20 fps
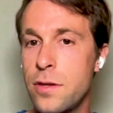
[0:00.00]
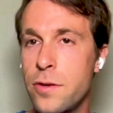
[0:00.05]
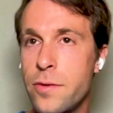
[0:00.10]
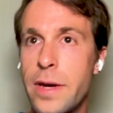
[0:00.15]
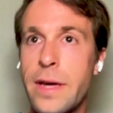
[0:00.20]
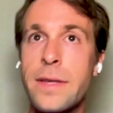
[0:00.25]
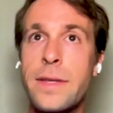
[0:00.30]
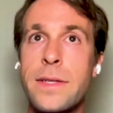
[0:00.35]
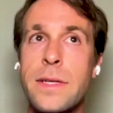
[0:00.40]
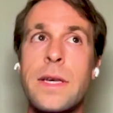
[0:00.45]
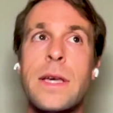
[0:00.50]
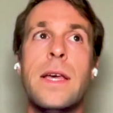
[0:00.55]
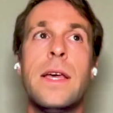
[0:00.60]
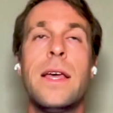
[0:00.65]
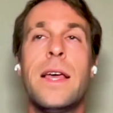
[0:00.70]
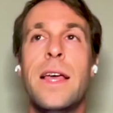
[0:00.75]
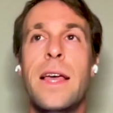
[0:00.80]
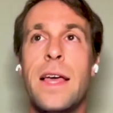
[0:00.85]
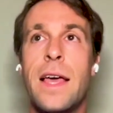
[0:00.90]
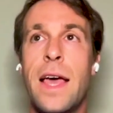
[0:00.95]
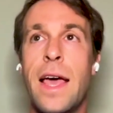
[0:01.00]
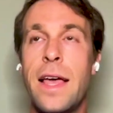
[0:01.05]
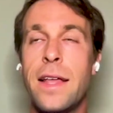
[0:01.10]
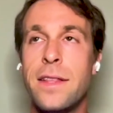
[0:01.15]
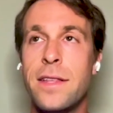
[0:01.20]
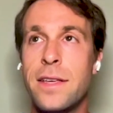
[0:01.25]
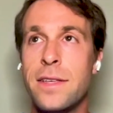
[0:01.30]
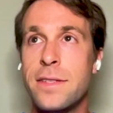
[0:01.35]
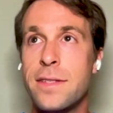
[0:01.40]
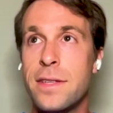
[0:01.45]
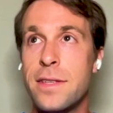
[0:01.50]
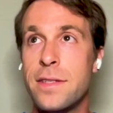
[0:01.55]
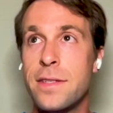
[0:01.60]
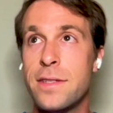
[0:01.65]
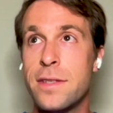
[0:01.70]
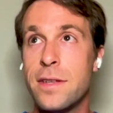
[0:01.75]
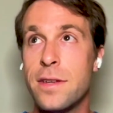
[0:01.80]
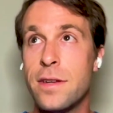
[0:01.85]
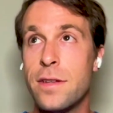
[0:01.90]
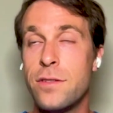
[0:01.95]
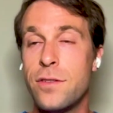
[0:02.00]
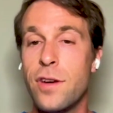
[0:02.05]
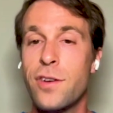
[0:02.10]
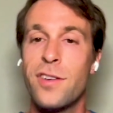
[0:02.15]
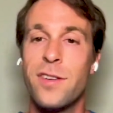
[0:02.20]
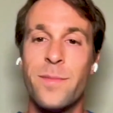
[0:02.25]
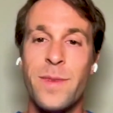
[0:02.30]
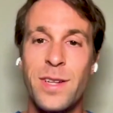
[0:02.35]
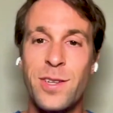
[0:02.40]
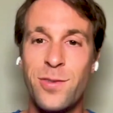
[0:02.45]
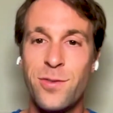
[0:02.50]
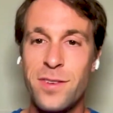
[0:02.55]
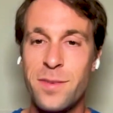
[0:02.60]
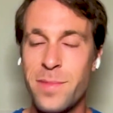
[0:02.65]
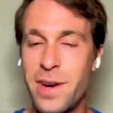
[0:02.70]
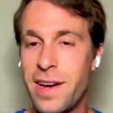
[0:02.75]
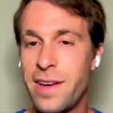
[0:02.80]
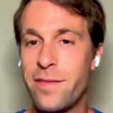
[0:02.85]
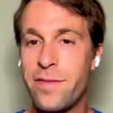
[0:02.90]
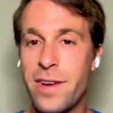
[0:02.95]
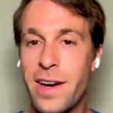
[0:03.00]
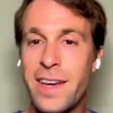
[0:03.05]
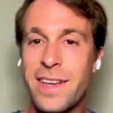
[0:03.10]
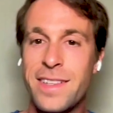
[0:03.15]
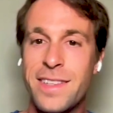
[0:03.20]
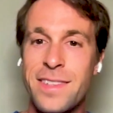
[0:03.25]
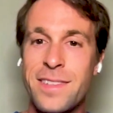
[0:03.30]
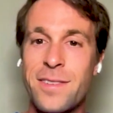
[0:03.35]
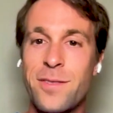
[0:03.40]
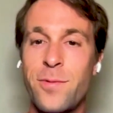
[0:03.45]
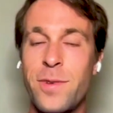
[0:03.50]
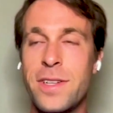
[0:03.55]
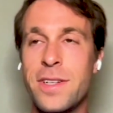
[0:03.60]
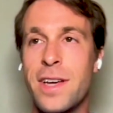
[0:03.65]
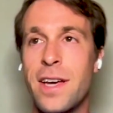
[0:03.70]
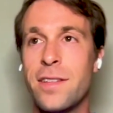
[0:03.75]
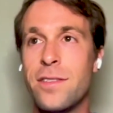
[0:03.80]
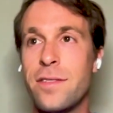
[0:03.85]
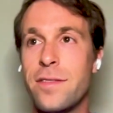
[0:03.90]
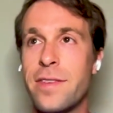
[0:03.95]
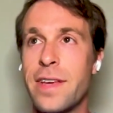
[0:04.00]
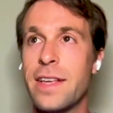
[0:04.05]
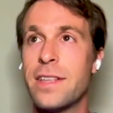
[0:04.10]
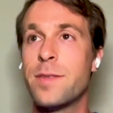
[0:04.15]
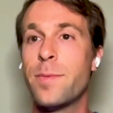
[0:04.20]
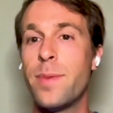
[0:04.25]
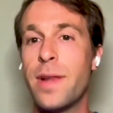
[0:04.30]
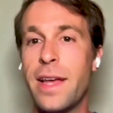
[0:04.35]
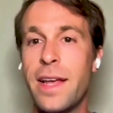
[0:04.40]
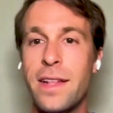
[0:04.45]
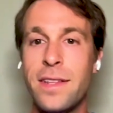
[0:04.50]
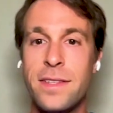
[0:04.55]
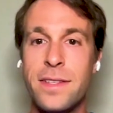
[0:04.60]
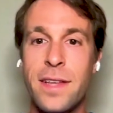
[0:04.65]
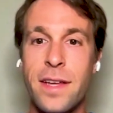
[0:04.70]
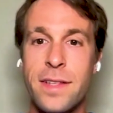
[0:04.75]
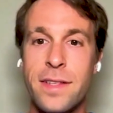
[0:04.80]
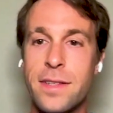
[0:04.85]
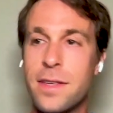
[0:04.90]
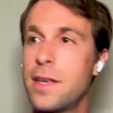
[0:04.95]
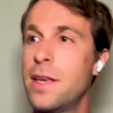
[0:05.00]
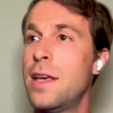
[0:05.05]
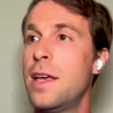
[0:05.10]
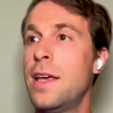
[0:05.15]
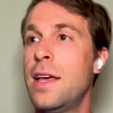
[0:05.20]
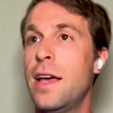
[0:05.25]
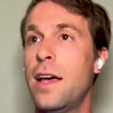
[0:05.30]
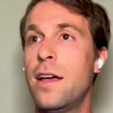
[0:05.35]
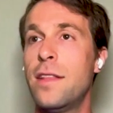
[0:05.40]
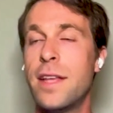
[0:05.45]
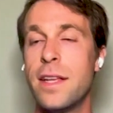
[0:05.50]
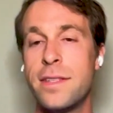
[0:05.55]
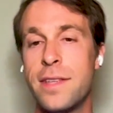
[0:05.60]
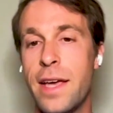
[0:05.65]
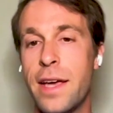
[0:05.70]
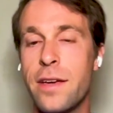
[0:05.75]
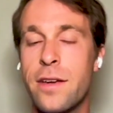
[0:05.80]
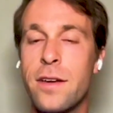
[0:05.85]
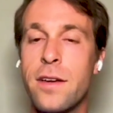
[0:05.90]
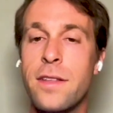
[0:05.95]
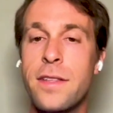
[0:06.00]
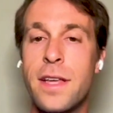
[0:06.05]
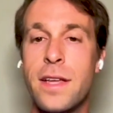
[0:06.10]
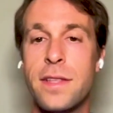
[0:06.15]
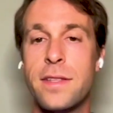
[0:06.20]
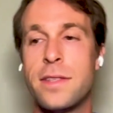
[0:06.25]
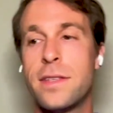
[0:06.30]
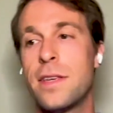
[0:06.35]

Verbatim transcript: US. And there's this uh, documentary by Vice, which kind of explains that an attacker that